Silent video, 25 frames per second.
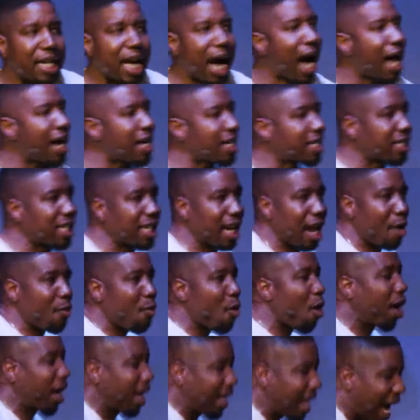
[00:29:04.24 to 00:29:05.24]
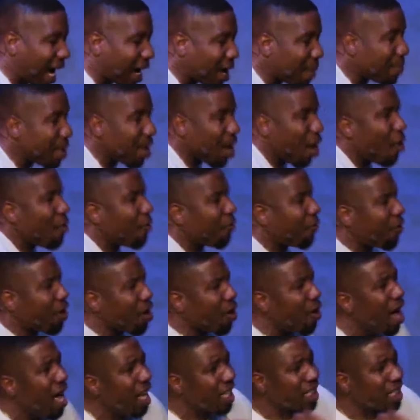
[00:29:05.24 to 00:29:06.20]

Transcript: God is still at work and I can be hope filled.